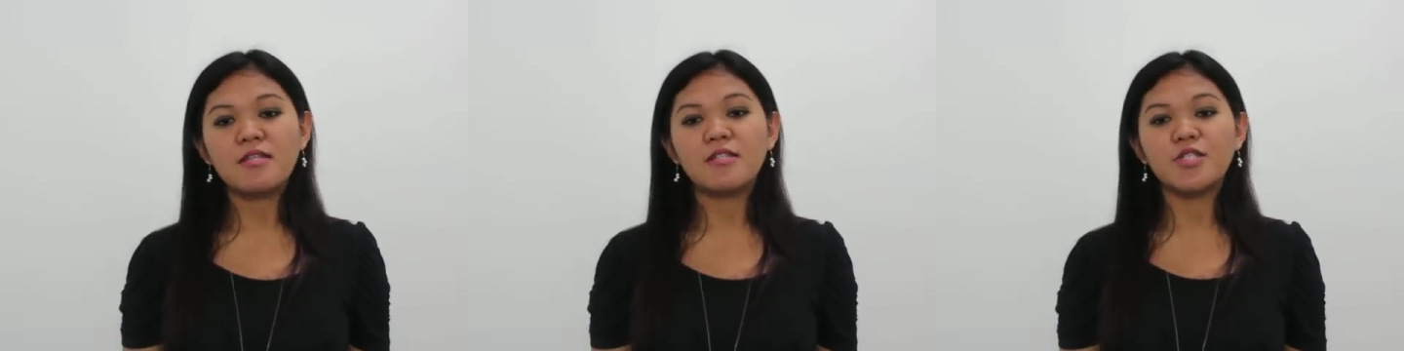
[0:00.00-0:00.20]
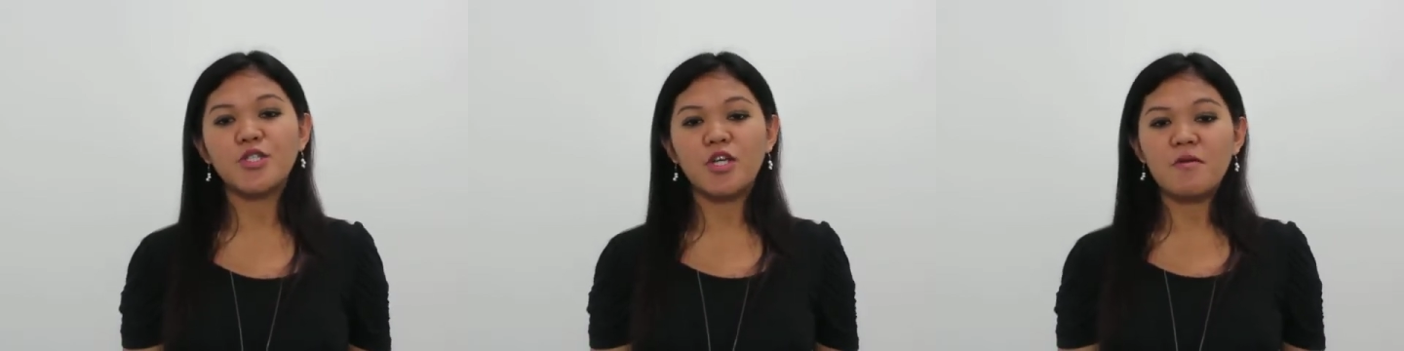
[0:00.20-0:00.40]

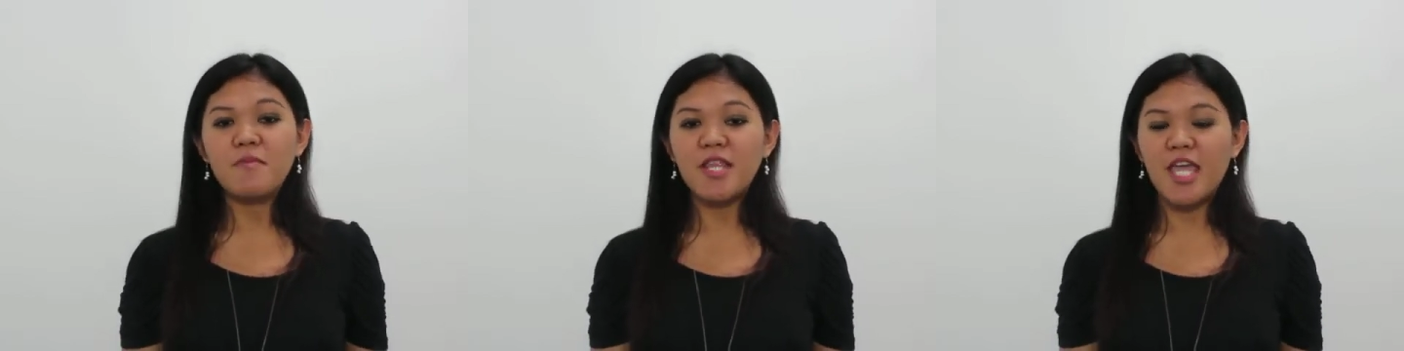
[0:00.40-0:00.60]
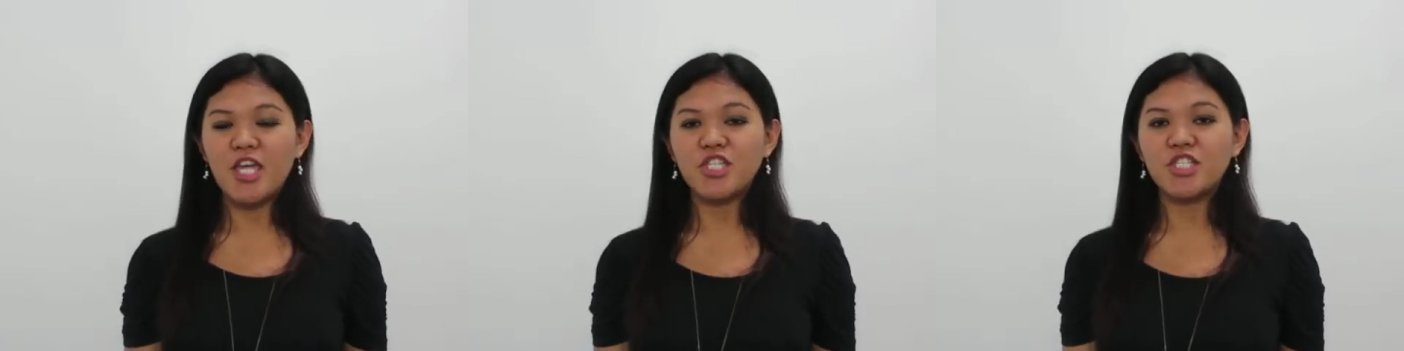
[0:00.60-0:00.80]

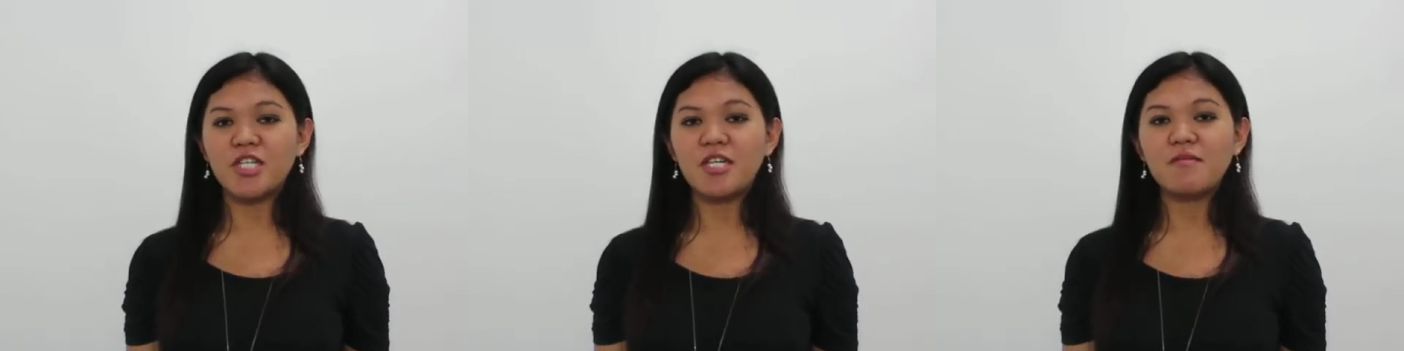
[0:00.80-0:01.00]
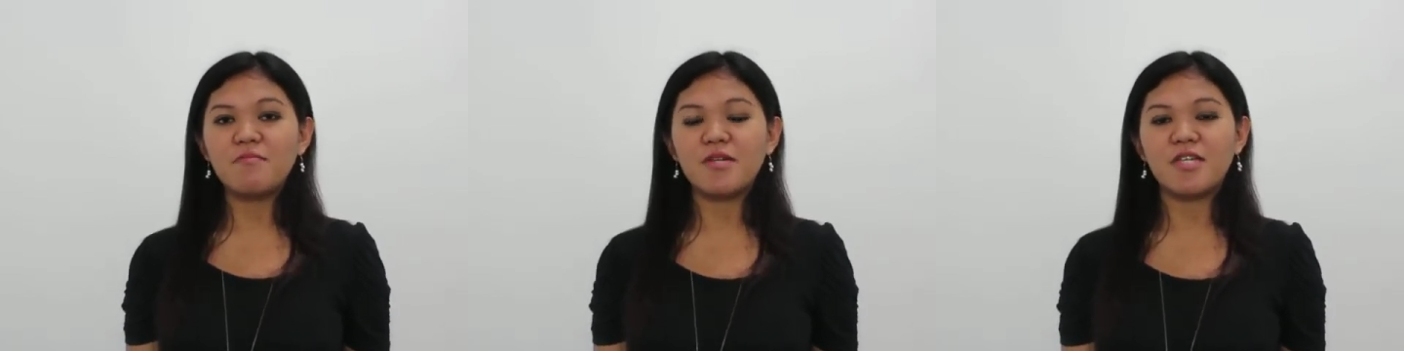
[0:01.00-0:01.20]

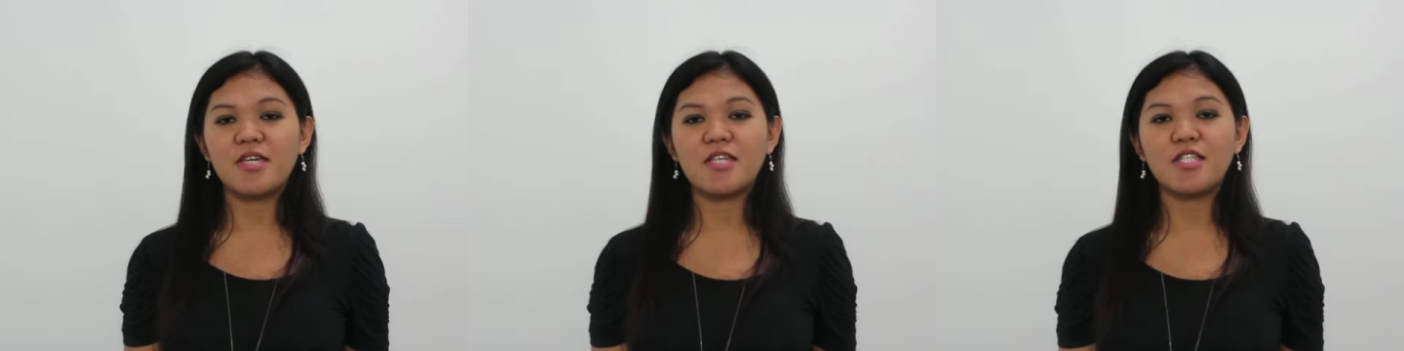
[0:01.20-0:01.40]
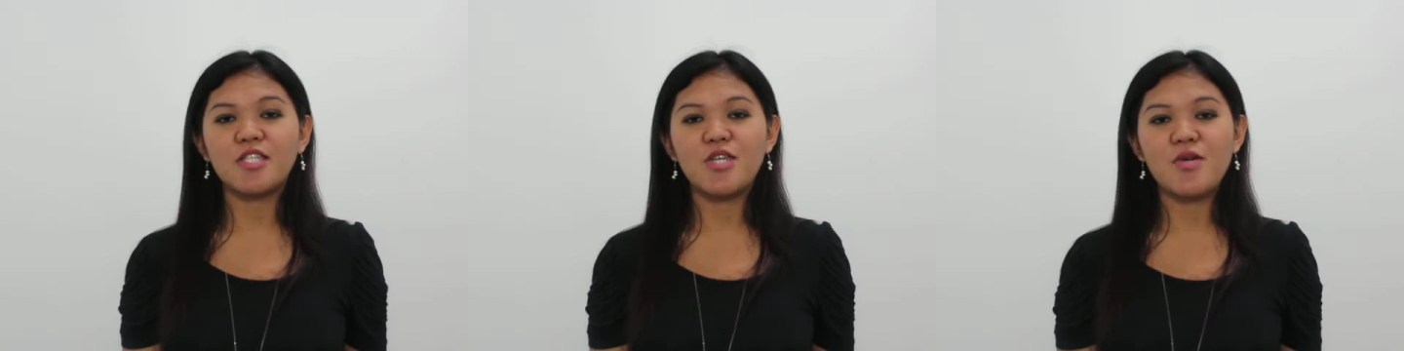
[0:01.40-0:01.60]
determination
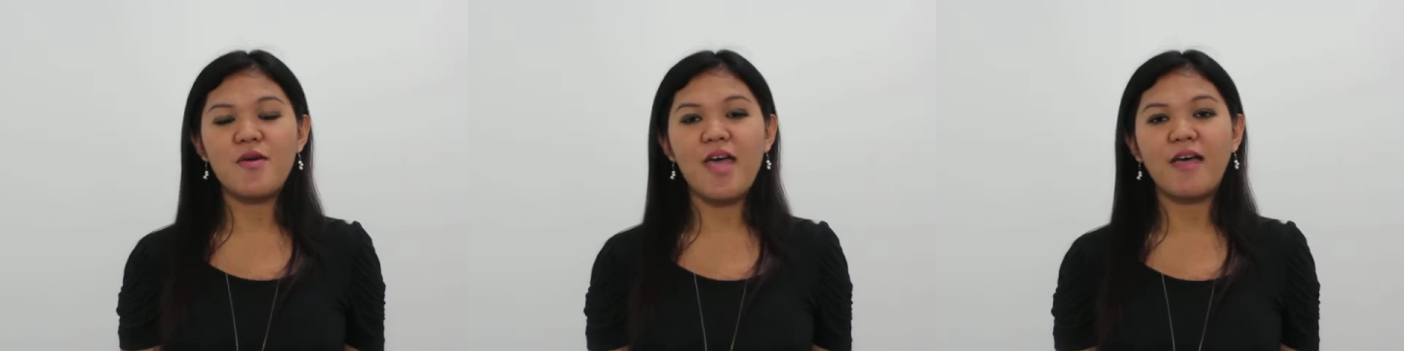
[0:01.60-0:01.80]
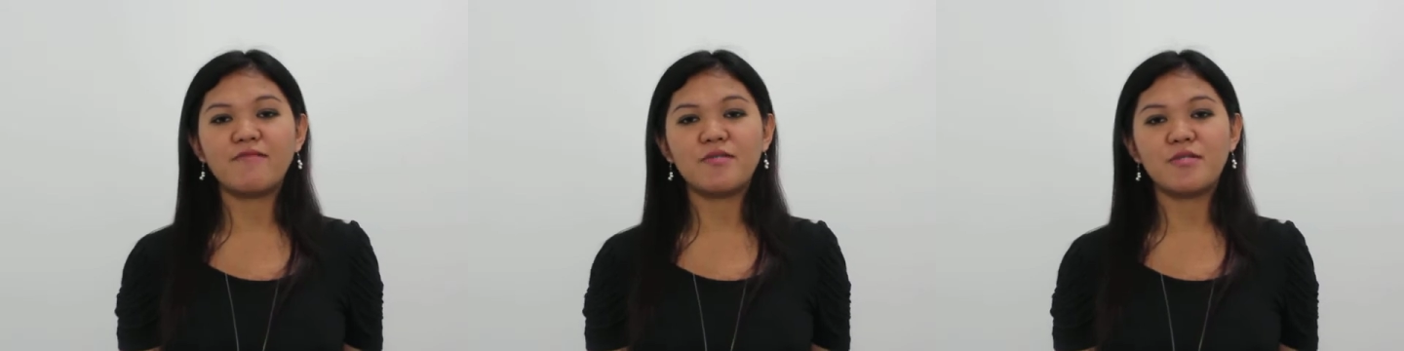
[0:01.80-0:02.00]
because you
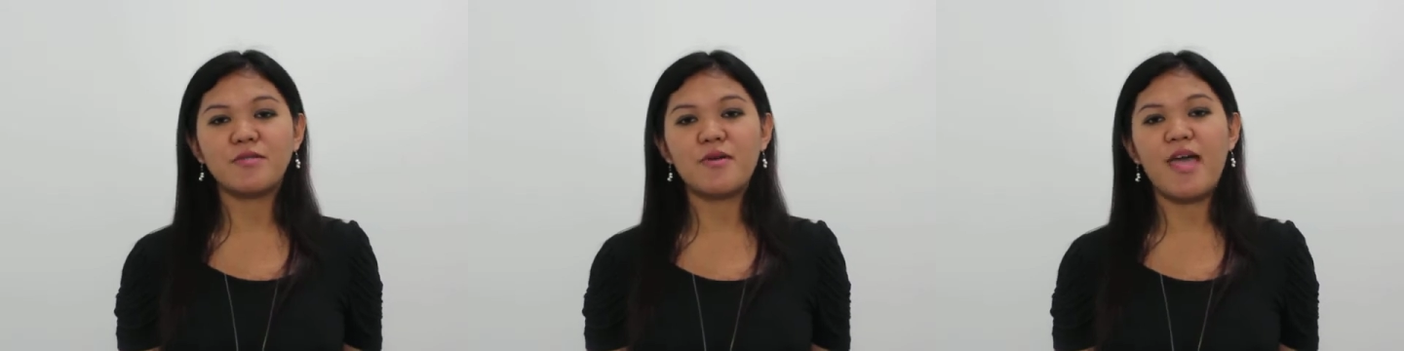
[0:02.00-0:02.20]
have to